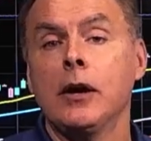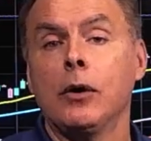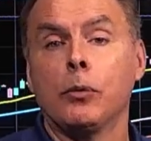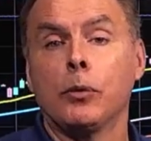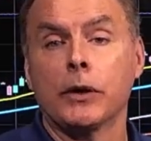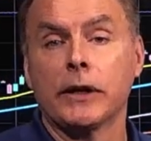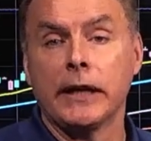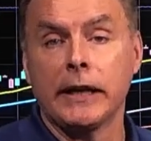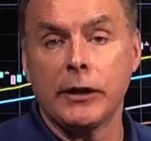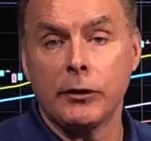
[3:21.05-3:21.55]

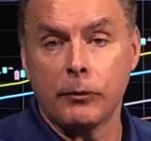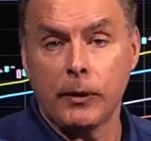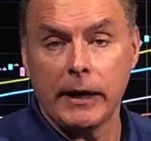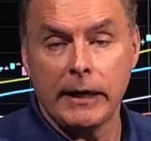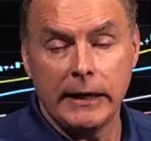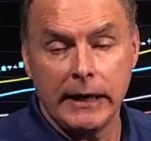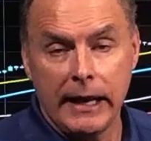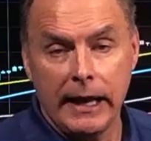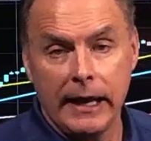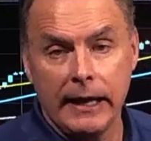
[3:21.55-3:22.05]
We're getting
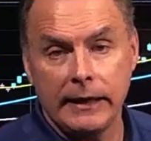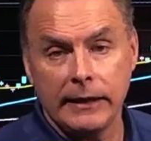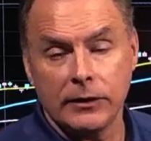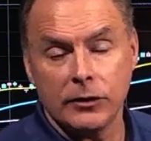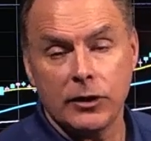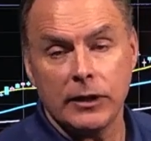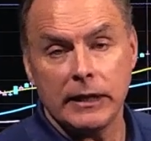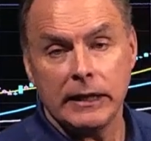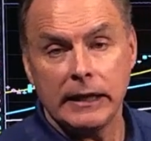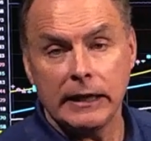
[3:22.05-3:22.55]
ready to head
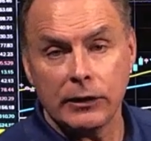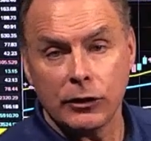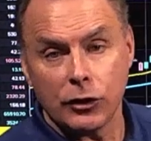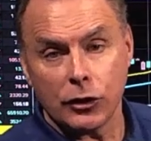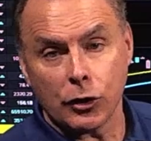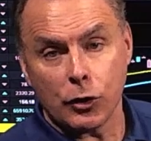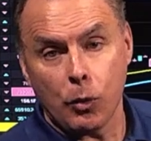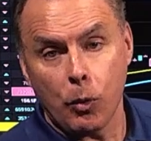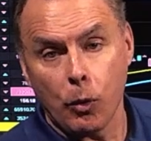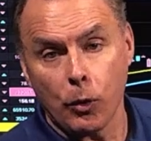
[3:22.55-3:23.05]
into the end of
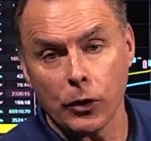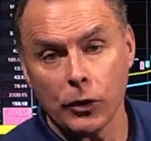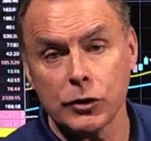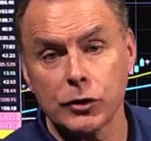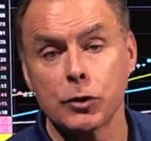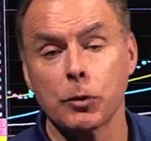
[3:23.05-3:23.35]
the quarter,